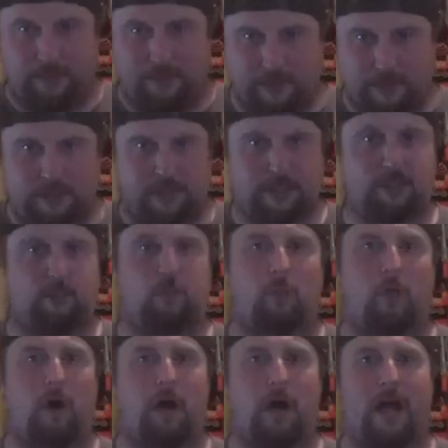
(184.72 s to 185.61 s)
this is
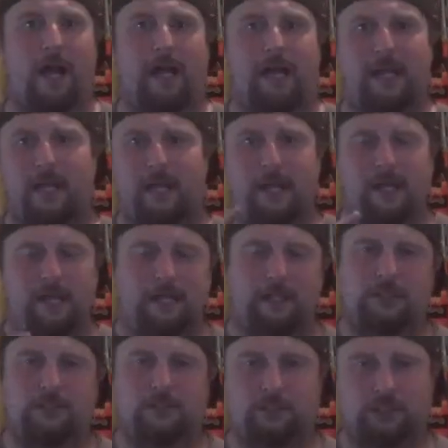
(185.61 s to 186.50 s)
why.
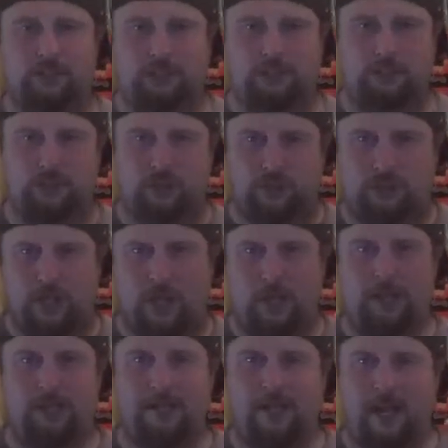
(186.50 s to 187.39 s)

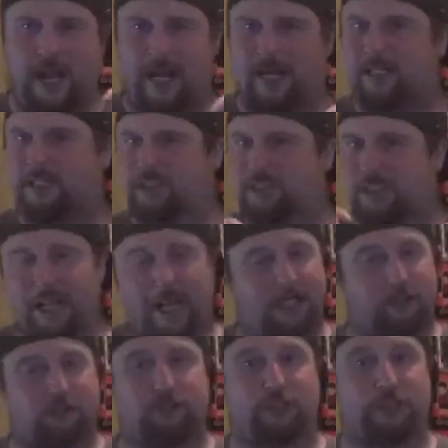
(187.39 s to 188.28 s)
Certain actors and
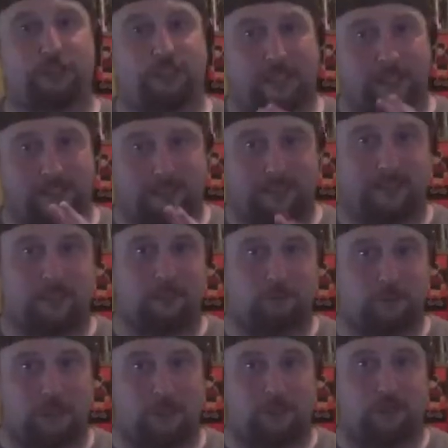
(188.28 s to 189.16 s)
actresses that exist
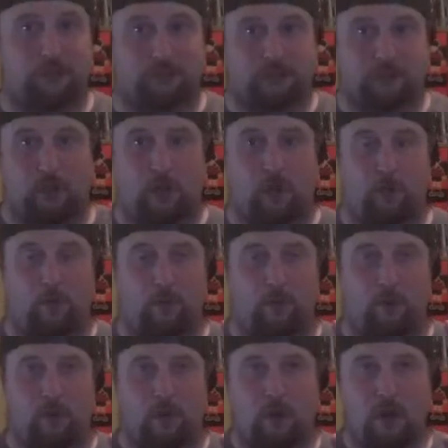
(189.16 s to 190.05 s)
within this
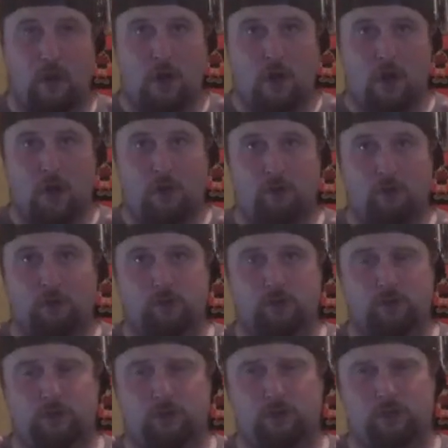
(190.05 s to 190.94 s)
show
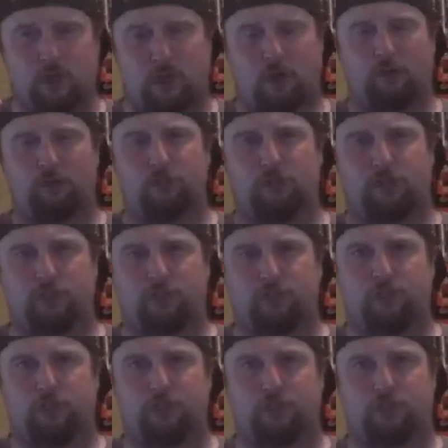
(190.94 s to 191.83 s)
don't
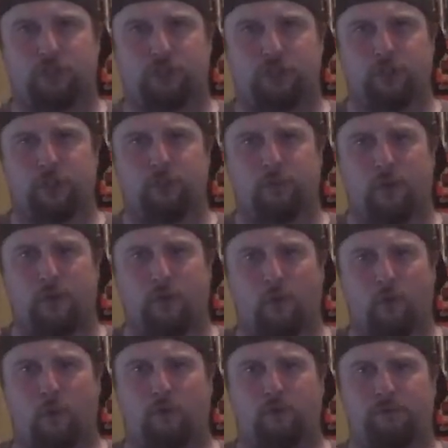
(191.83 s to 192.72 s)
do an
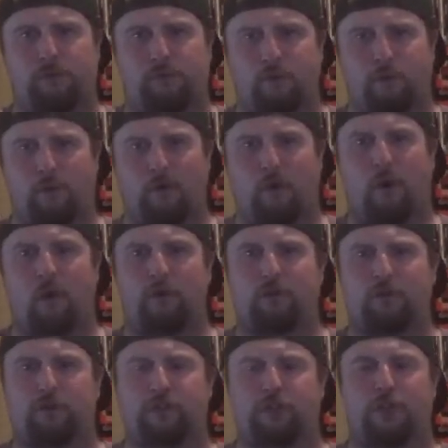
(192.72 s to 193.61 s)
awful
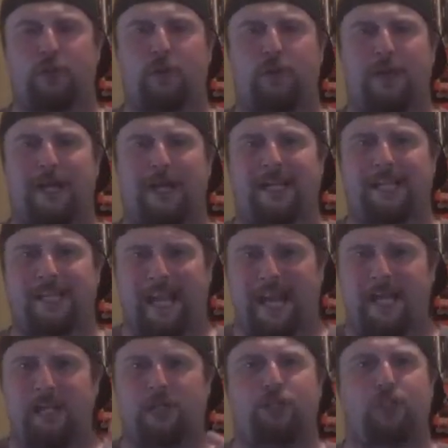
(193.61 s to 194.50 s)
lot to
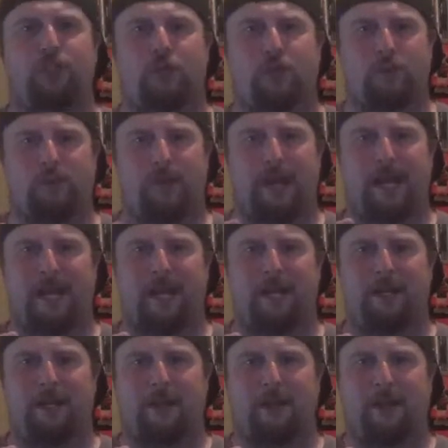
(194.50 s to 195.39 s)
engage you
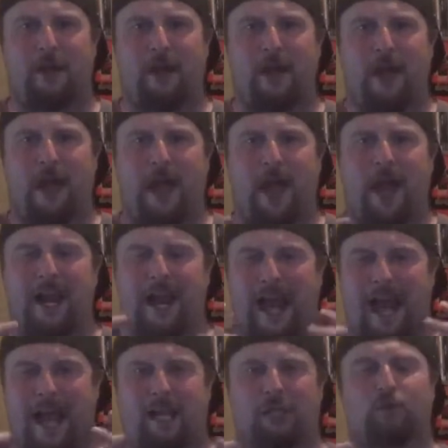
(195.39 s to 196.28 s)
in an
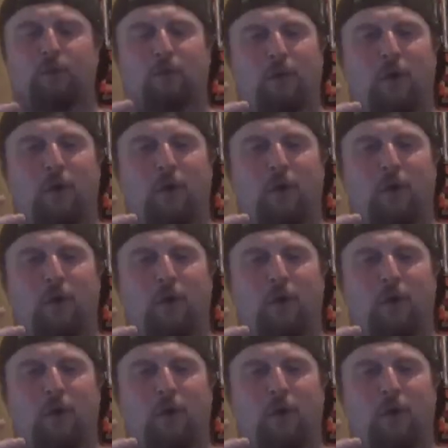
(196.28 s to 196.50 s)
actual